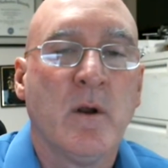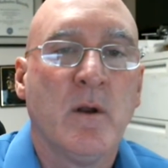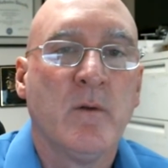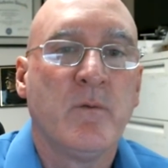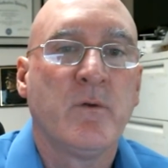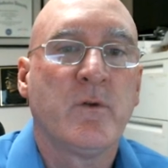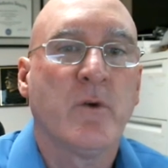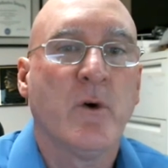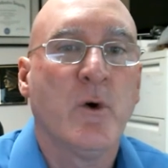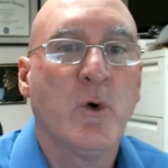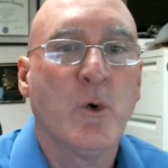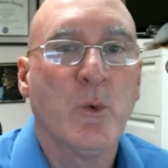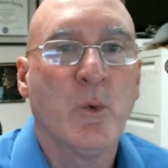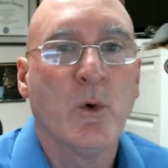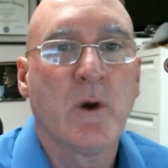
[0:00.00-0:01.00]

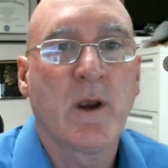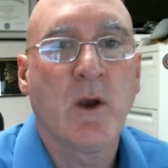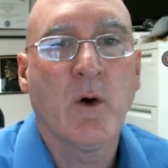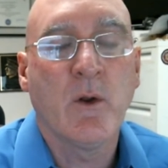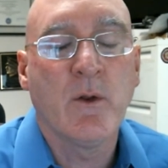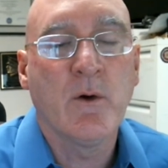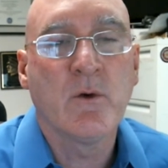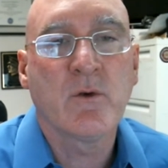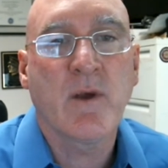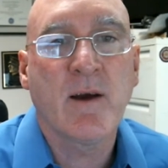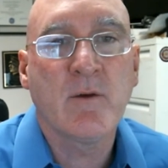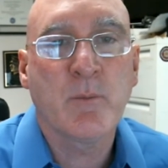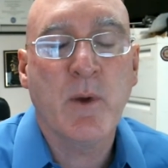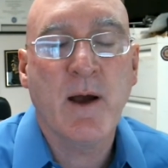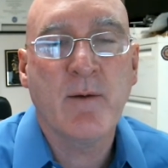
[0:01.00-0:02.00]
So we're on those
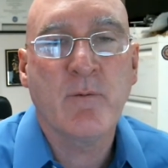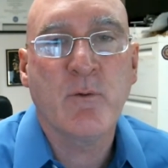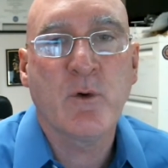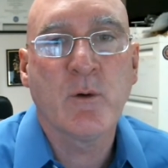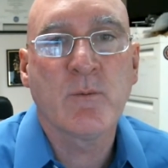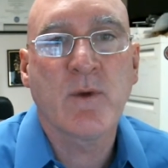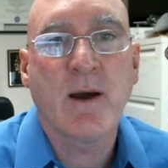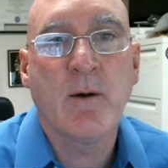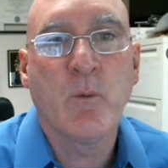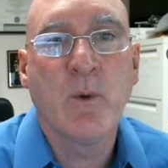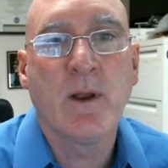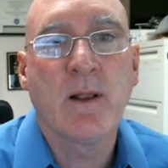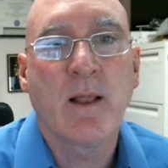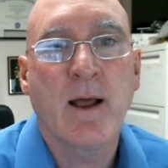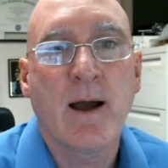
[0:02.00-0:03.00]
live platforms. I
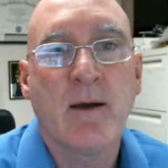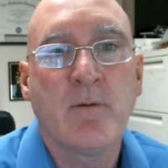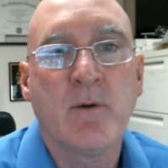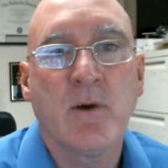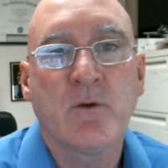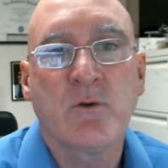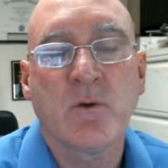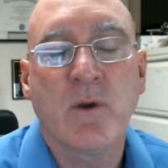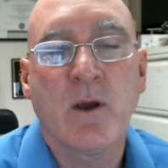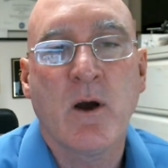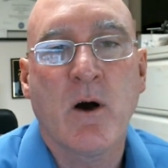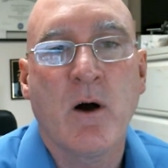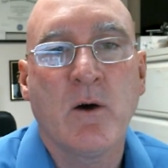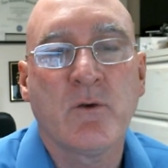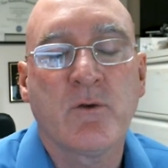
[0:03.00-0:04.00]
went live yesterday
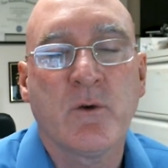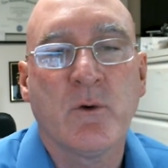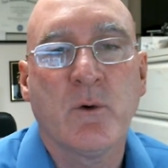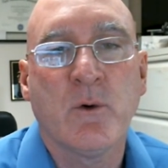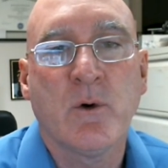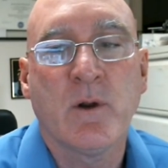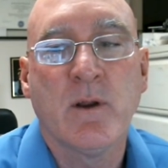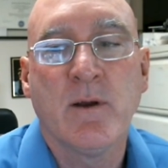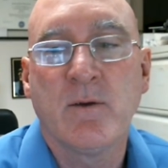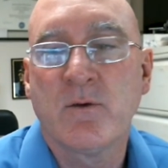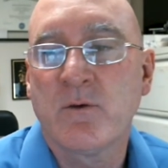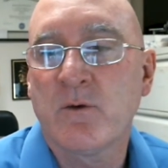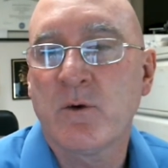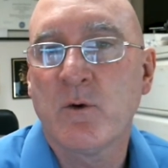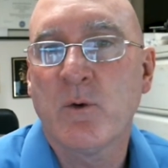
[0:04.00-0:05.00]
also on
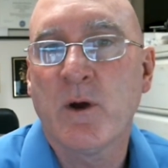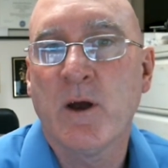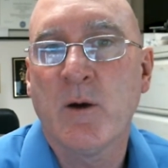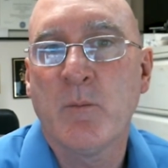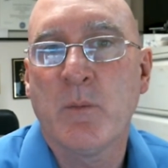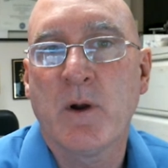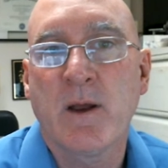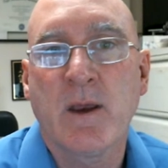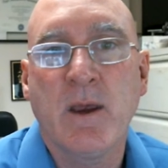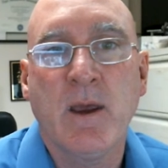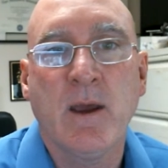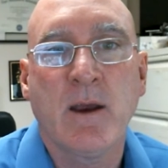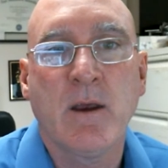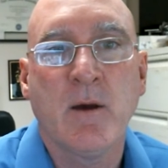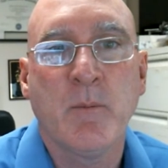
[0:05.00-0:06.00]
Instagram, but I
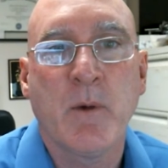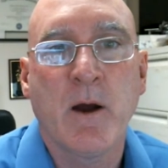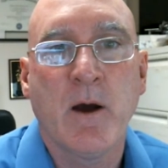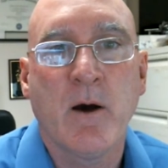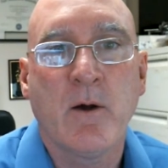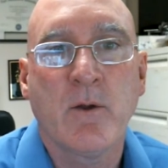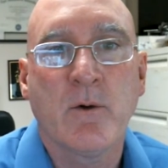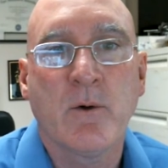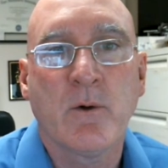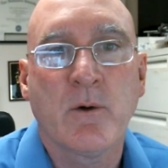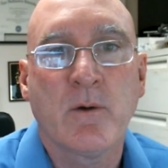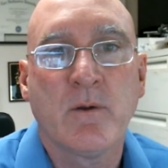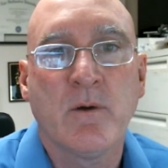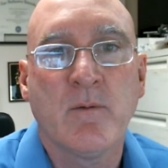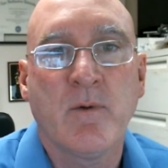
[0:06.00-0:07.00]
can't get my other
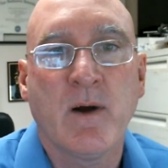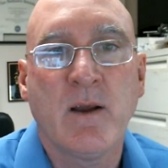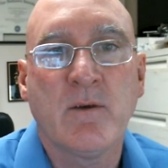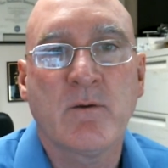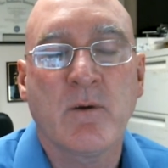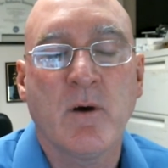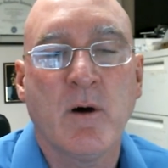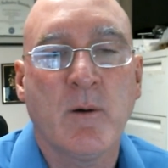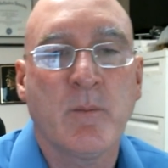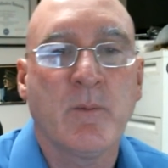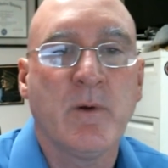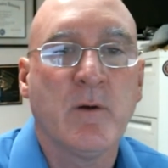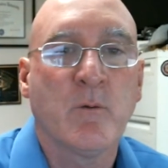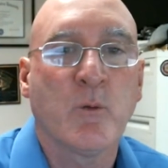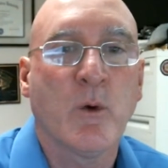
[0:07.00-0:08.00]
device up
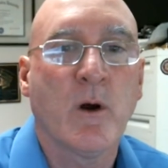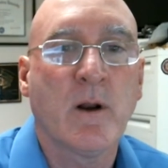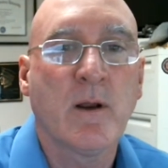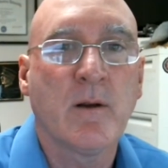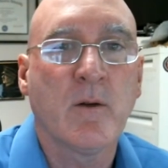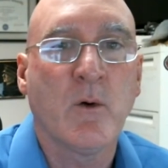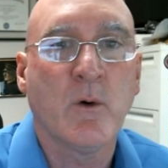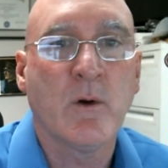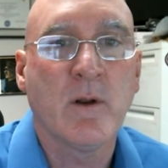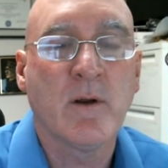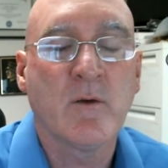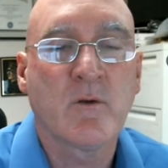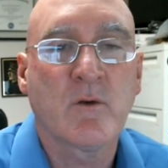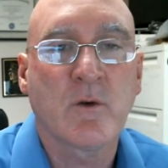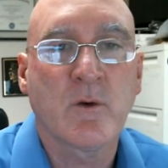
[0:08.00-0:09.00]
and running on
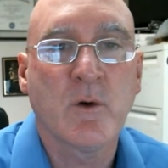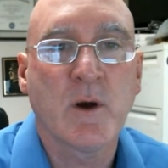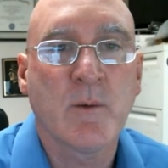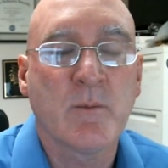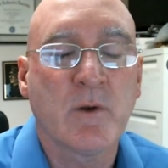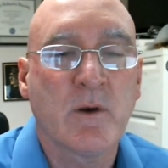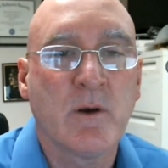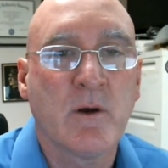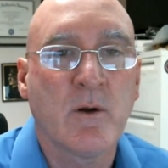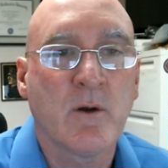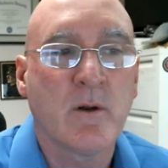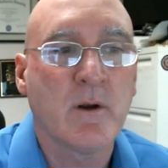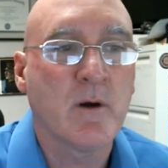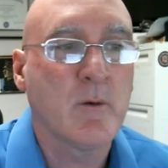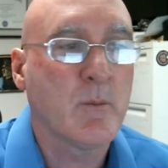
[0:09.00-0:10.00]
Instagram to get
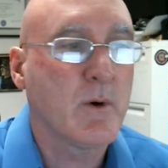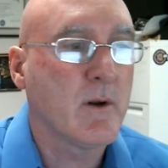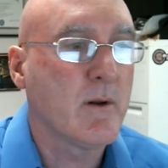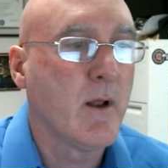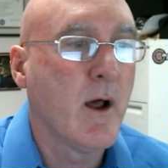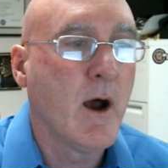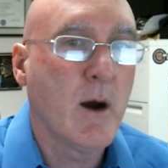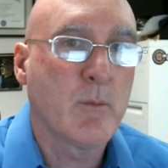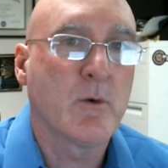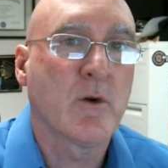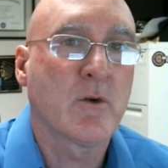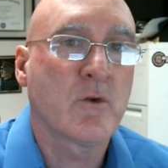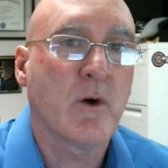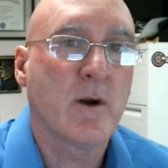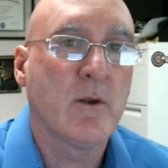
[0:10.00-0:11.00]
on there. But I'm going
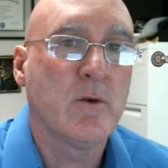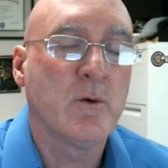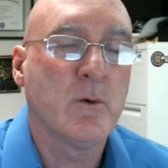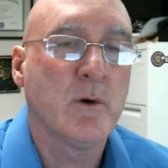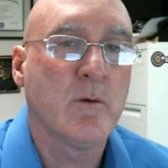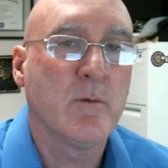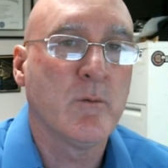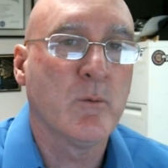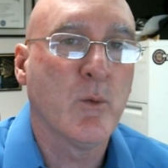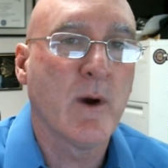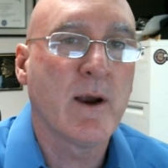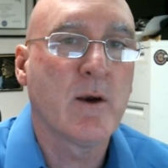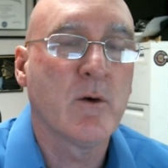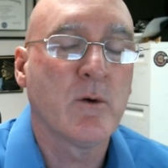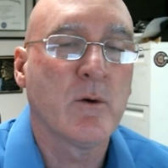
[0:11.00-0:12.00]
to try to do it
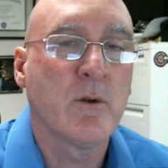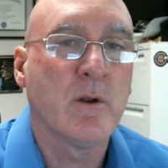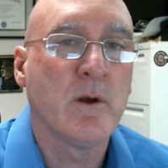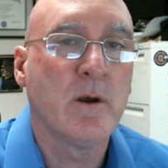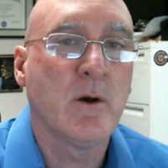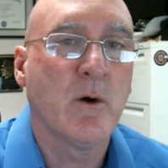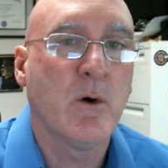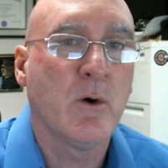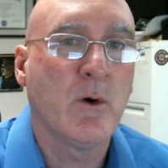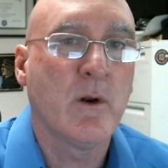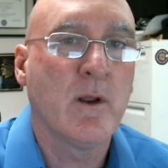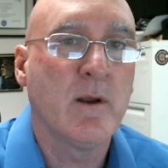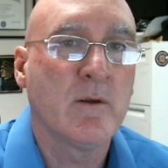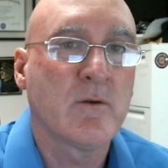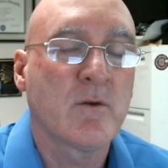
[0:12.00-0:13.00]
regularly on
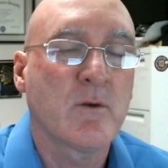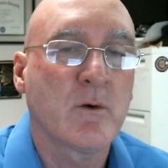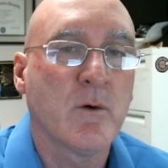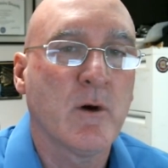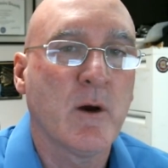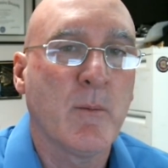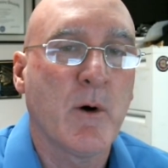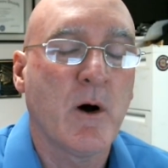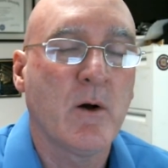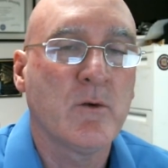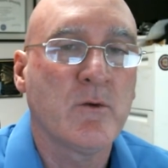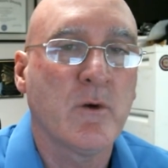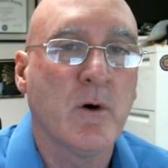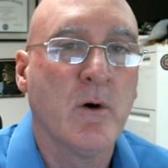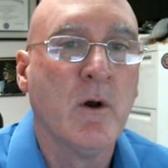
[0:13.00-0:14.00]
Instagram
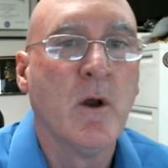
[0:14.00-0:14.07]
also.